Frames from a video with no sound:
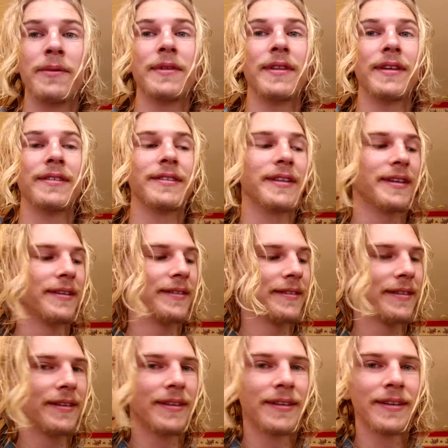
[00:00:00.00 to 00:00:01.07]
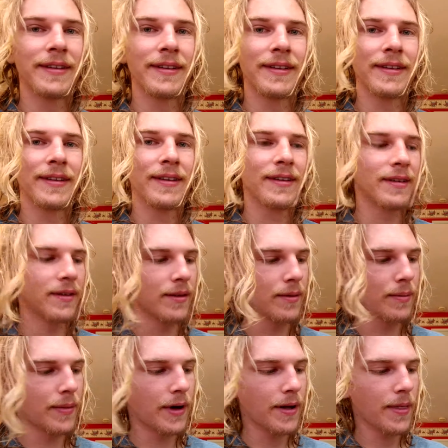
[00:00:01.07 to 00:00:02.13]
with this thing.
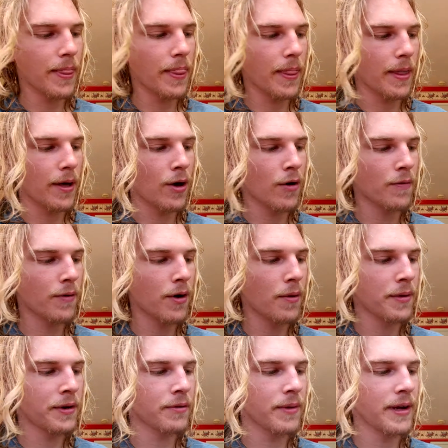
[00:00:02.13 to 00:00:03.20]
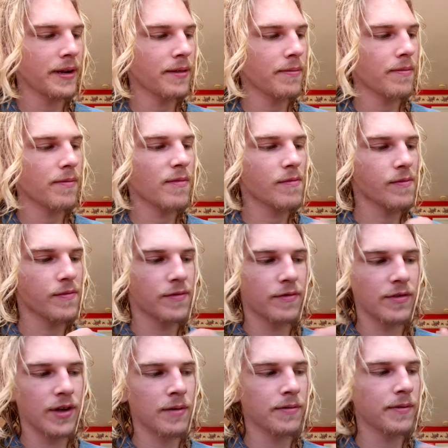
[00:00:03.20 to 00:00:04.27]
But overall, when you're reading,
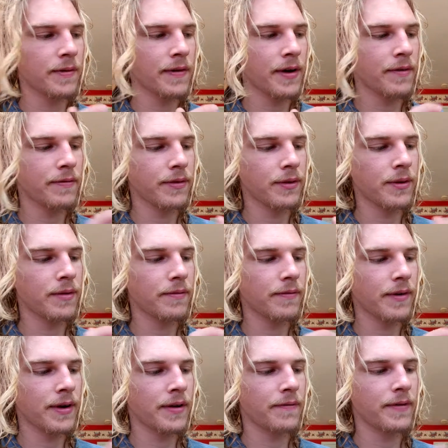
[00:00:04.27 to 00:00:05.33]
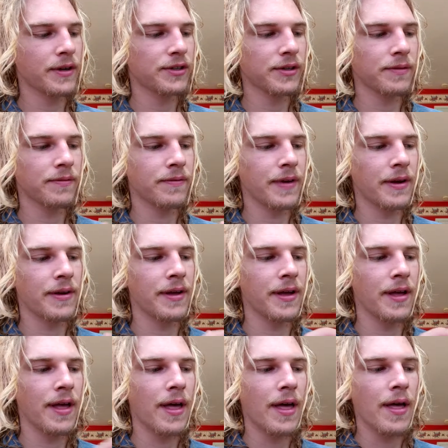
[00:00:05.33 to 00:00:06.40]
seems to be very fluent, very efficient, very
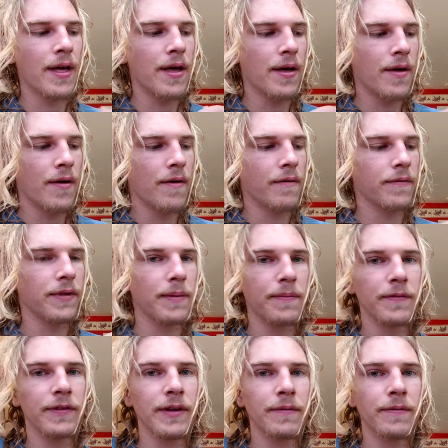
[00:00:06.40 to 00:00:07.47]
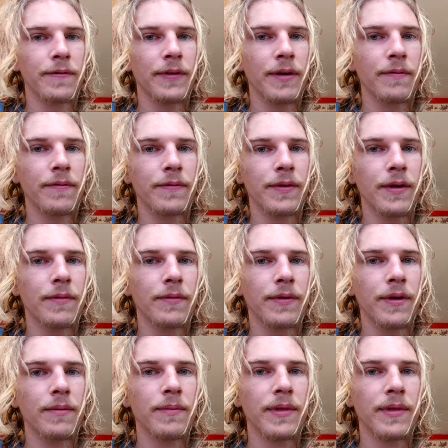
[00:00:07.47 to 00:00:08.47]
flip, flip, flip, flip, flip.